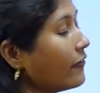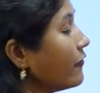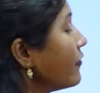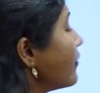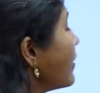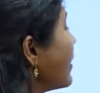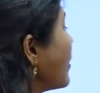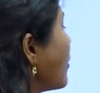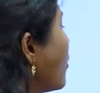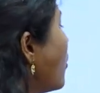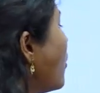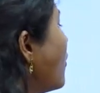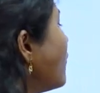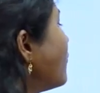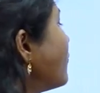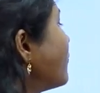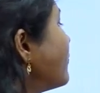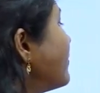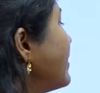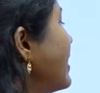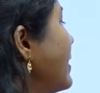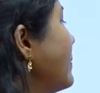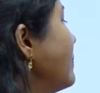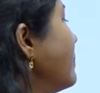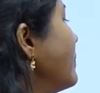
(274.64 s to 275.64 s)
free of
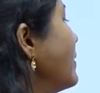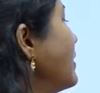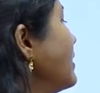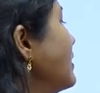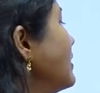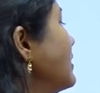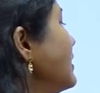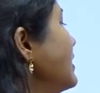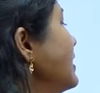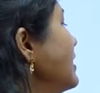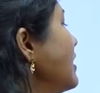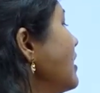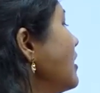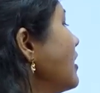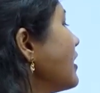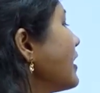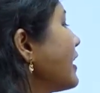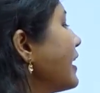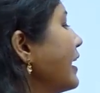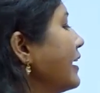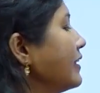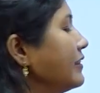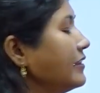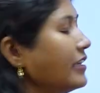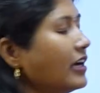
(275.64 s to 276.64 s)
temp,
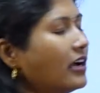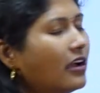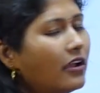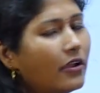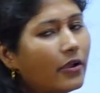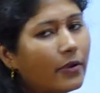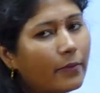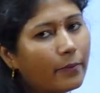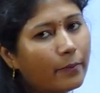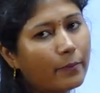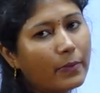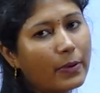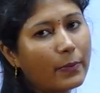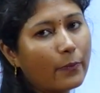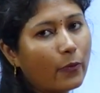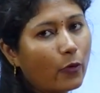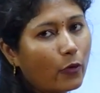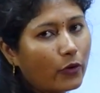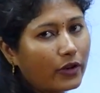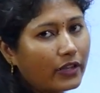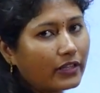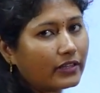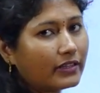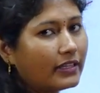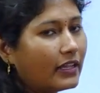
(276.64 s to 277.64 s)
deallocate the
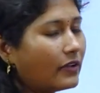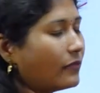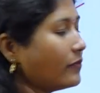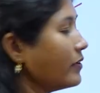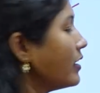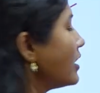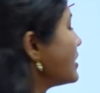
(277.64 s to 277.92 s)
memory. Then we